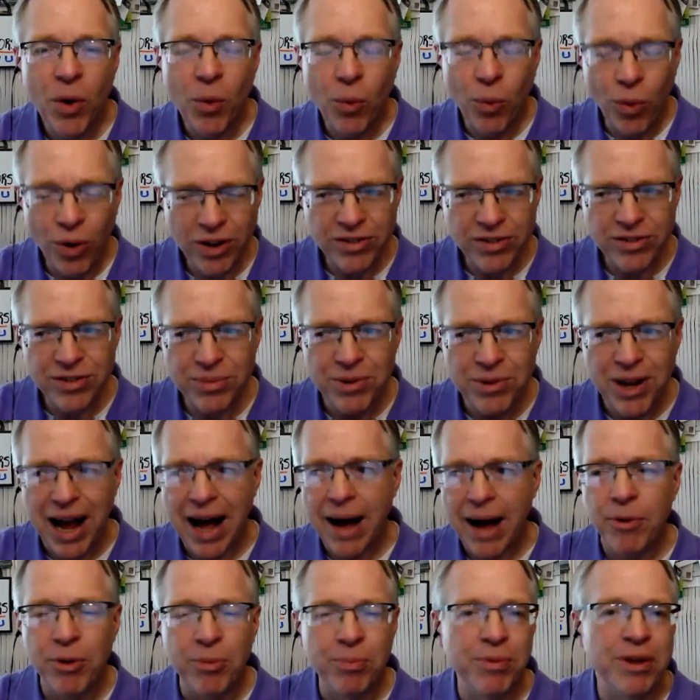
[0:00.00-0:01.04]
What are some
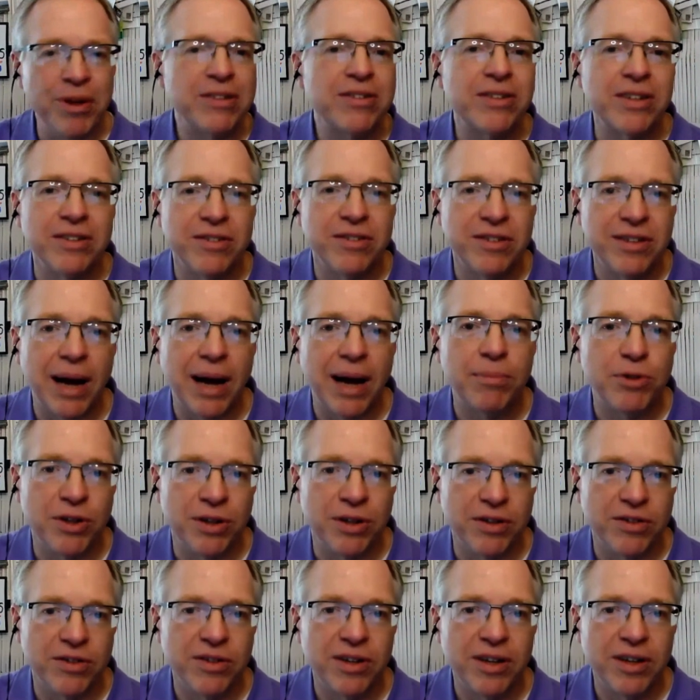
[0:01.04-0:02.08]
common
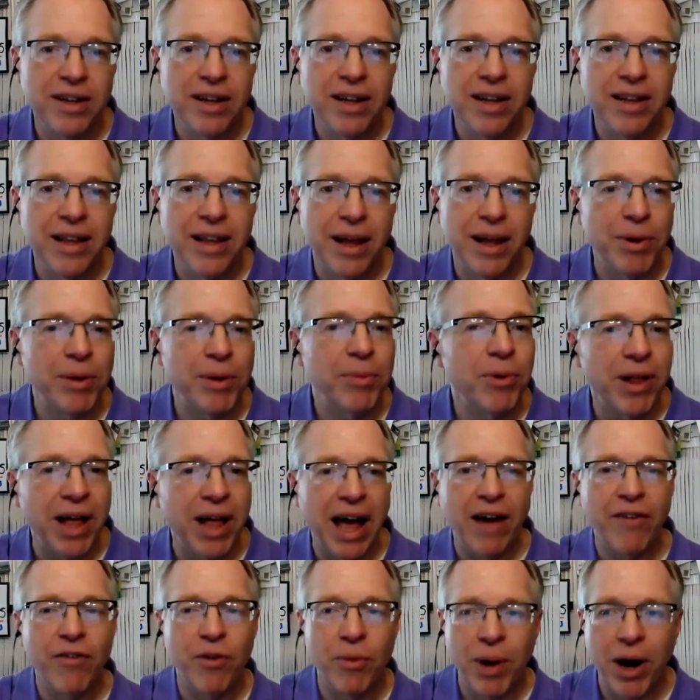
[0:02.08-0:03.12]
misconceptions that people
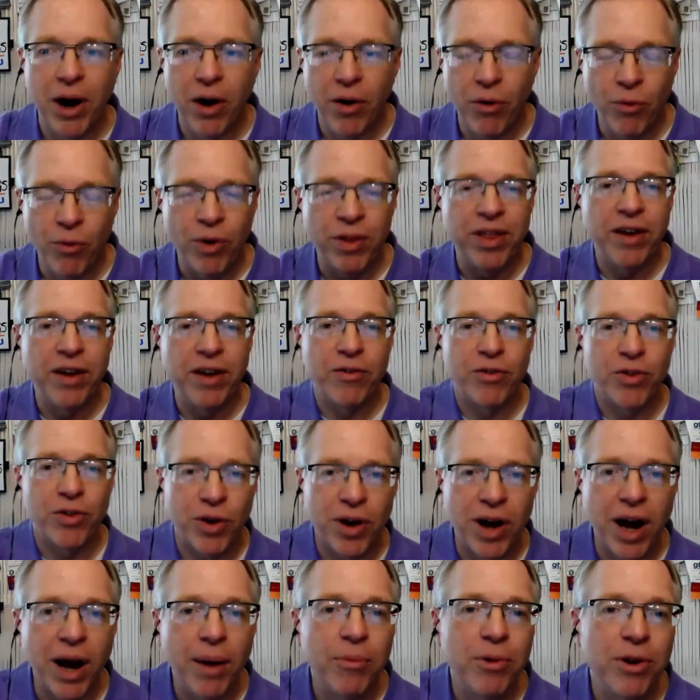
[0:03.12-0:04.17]
have about when they're
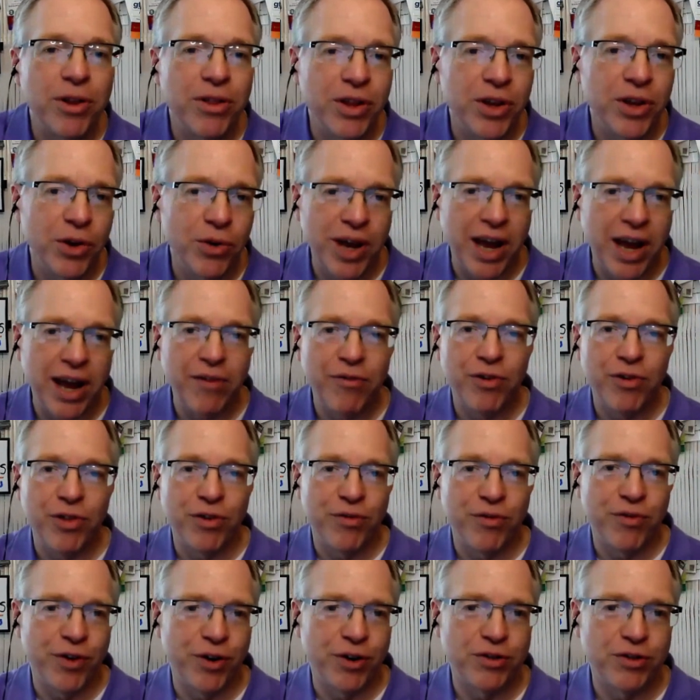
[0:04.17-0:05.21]
coming to the UK for the
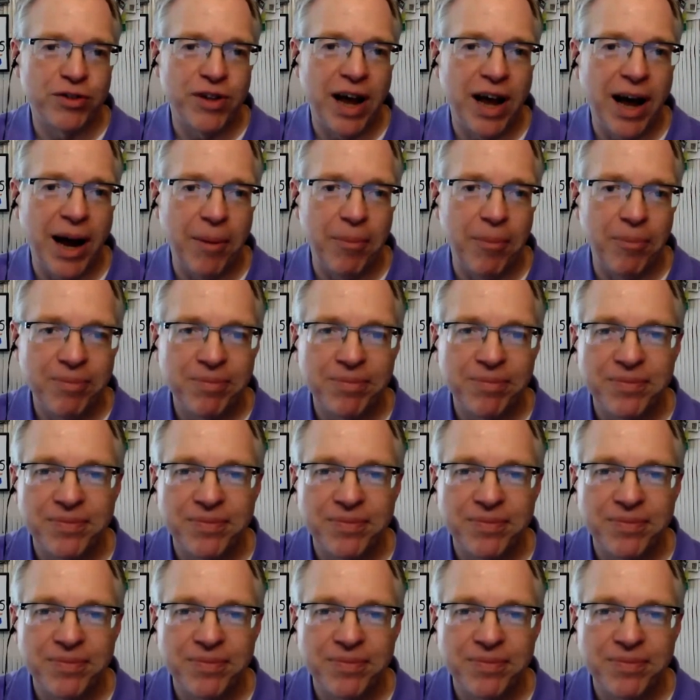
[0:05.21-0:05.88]
first time?